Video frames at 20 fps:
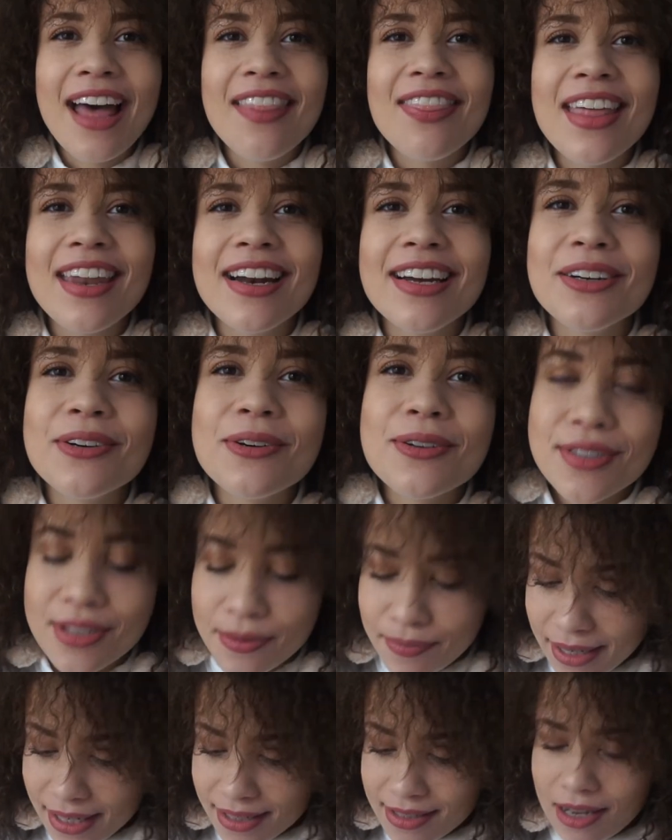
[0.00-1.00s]
And then I also
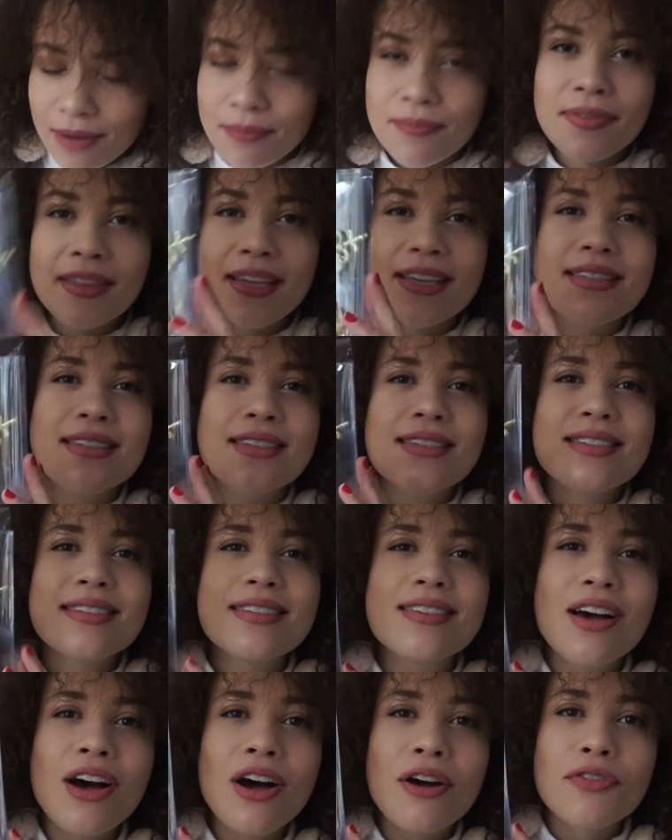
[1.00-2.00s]
picked up this
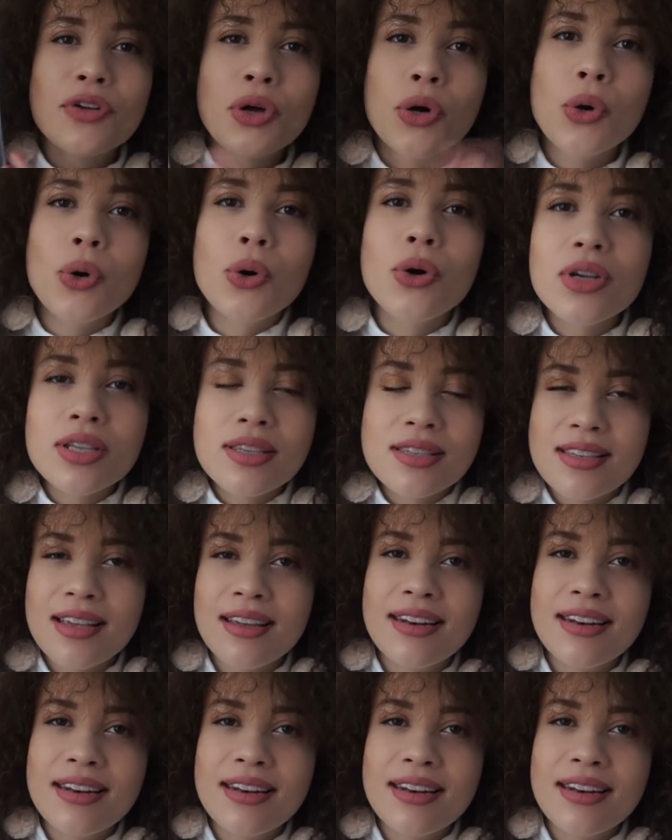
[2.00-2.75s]
star, of course.